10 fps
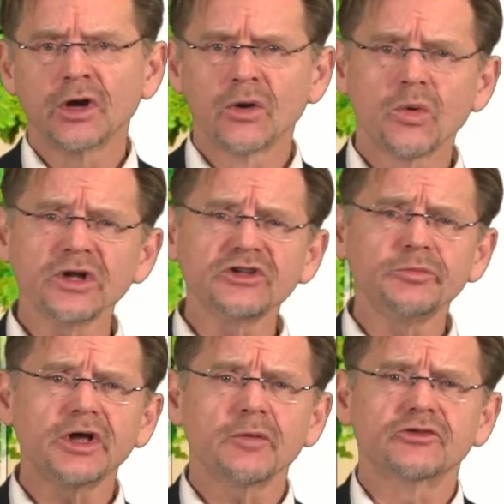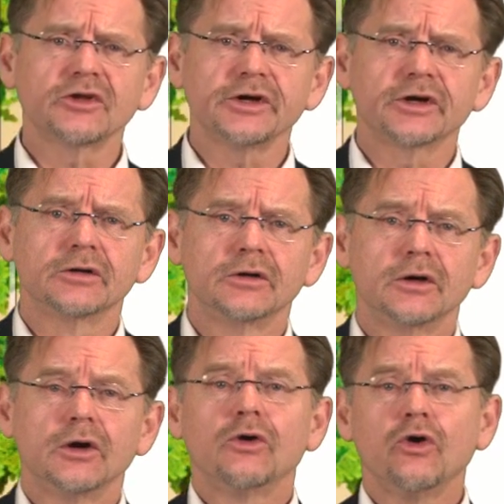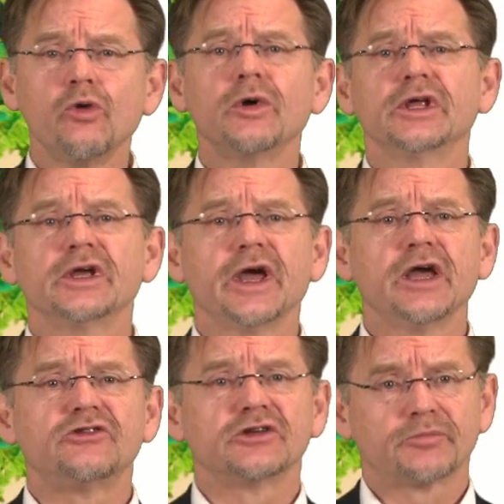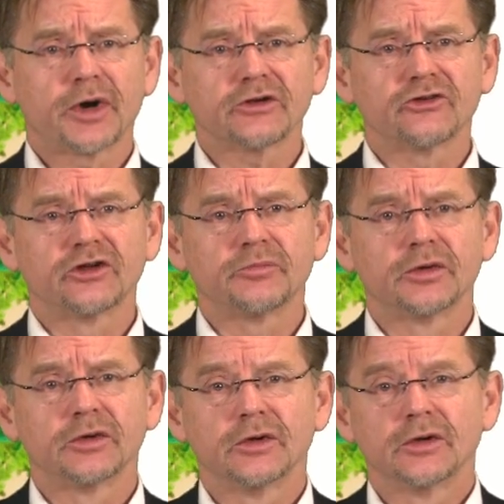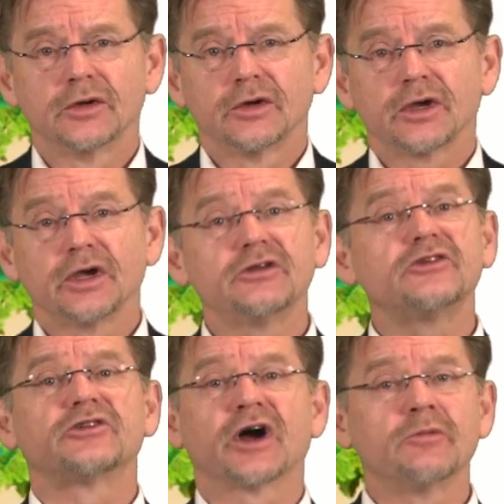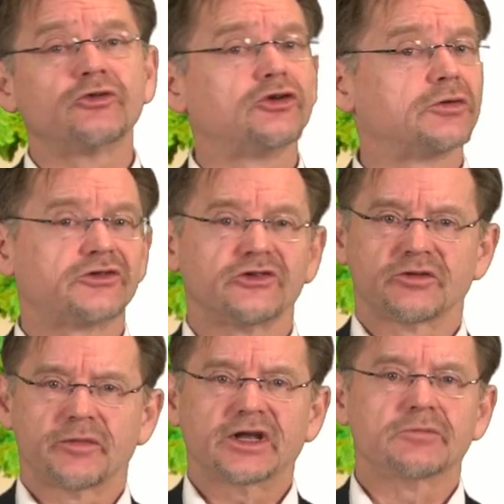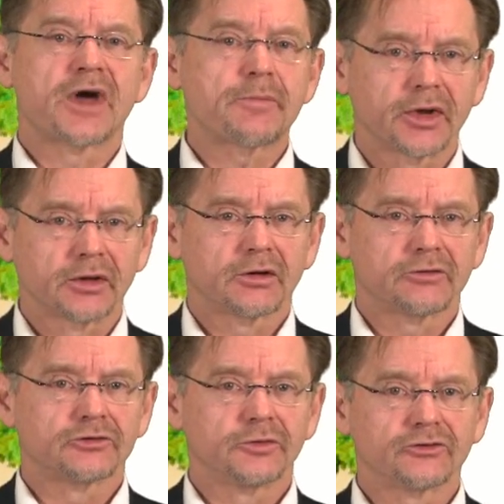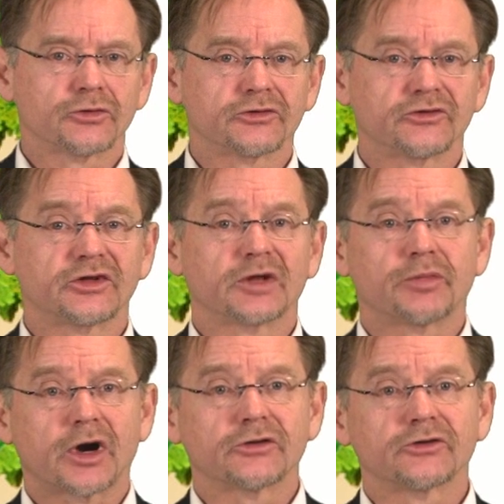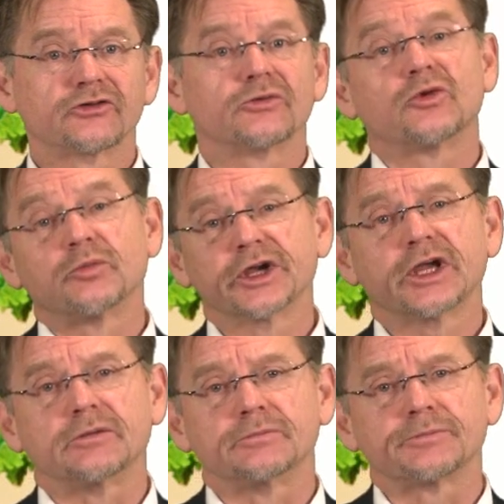Once it becomes clear who will engage in the partnership, it is time to do a systematic mapping of the resources that partners will bring in.